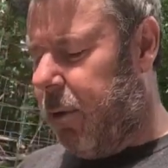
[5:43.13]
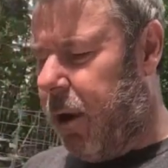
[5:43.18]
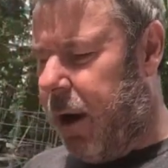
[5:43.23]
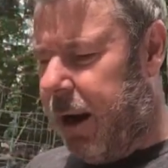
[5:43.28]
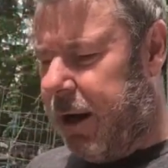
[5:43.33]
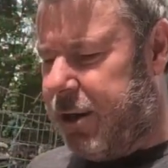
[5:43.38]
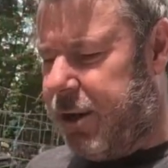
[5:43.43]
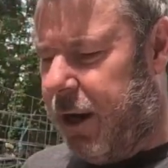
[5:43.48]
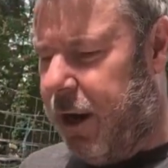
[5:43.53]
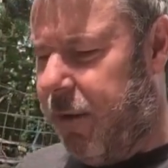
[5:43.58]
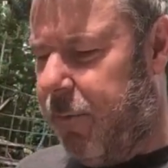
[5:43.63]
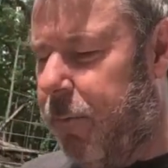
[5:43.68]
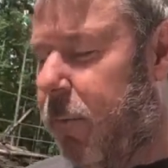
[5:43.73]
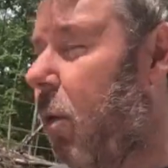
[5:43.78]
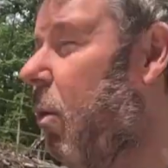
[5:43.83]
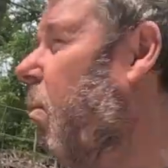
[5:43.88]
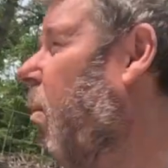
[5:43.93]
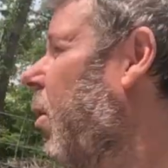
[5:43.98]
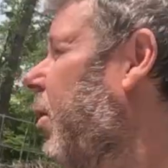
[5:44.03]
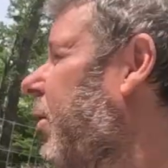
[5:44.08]
where I actually have
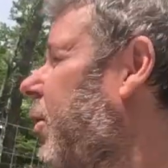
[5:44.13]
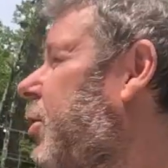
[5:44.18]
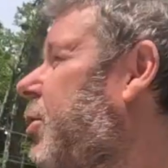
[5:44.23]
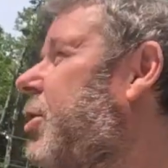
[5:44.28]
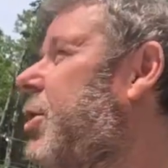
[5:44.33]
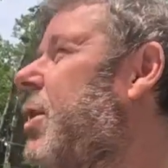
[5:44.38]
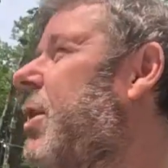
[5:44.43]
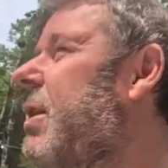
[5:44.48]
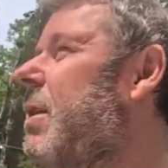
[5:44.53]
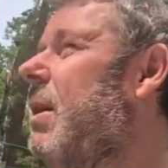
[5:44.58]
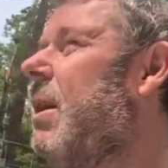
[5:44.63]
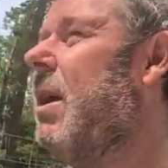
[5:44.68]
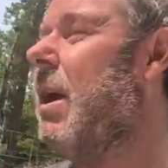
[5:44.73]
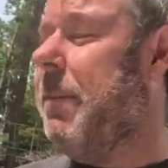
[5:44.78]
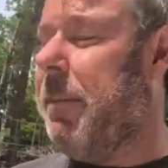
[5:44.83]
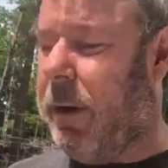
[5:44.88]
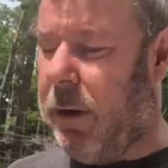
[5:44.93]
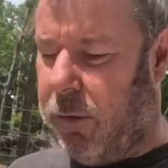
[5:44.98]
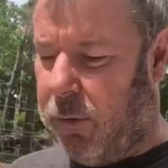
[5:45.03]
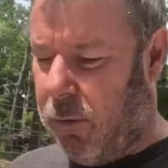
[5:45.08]
more wattage
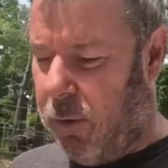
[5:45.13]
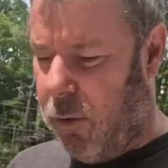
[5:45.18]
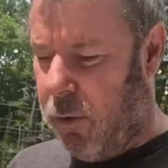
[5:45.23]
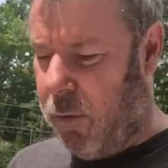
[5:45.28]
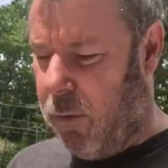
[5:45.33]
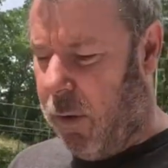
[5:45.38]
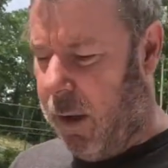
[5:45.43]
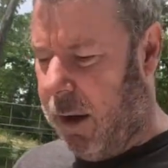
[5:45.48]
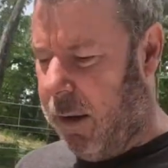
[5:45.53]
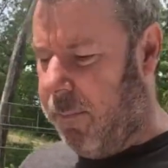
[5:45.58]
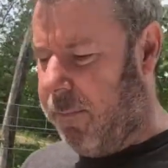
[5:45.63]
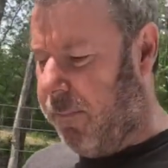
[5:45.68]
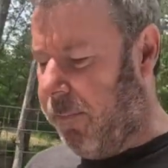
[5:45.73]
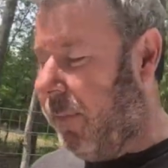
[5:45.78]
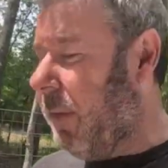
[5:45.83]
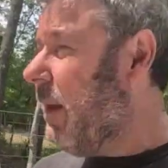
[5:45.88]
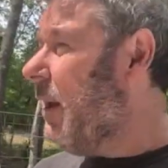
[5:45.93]
coming through than